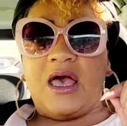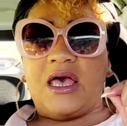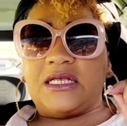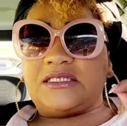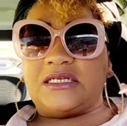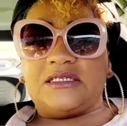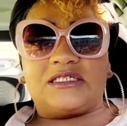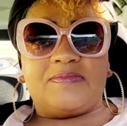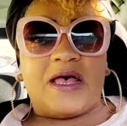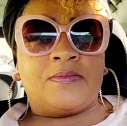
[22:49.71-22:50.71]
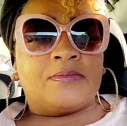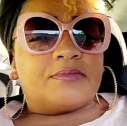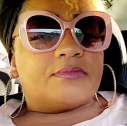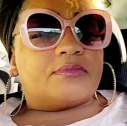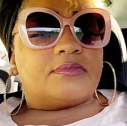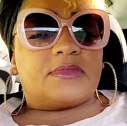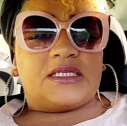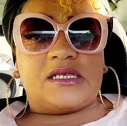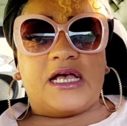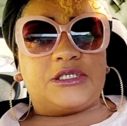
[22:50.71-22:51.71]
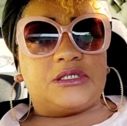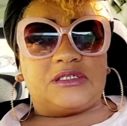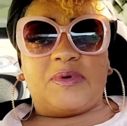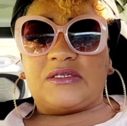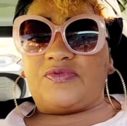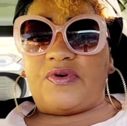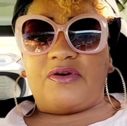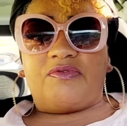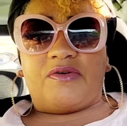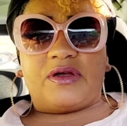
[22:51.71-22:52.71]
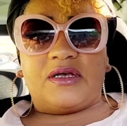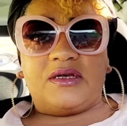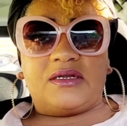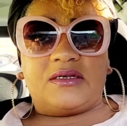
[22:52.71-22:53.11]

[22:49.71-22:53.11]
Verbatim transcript: It doesn't smell, it actually smells very, very good.